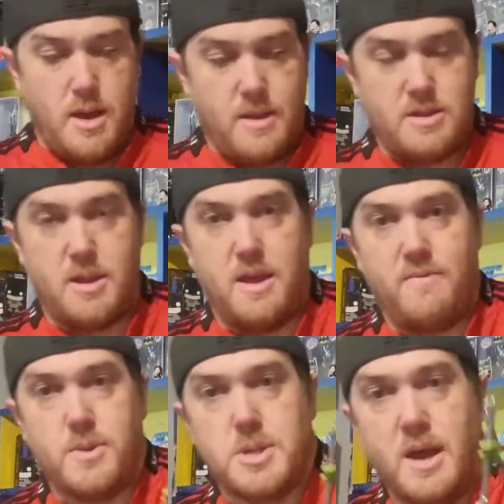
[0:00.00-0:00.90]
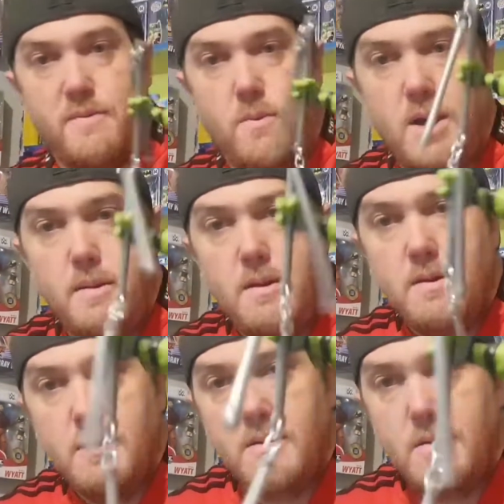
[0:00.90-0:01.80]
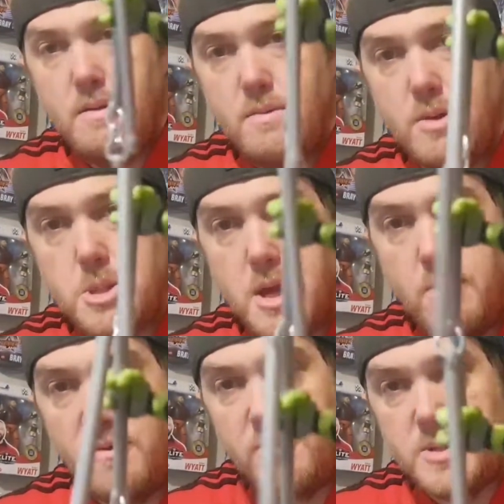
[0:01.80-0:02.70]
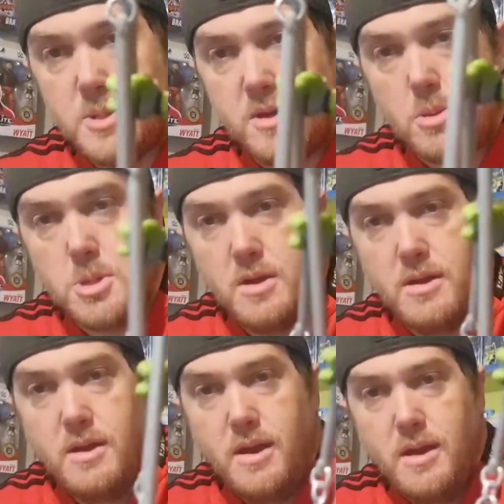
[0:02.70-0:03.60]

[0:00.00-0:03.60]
They did have this other one, which came with this thing I'll show you.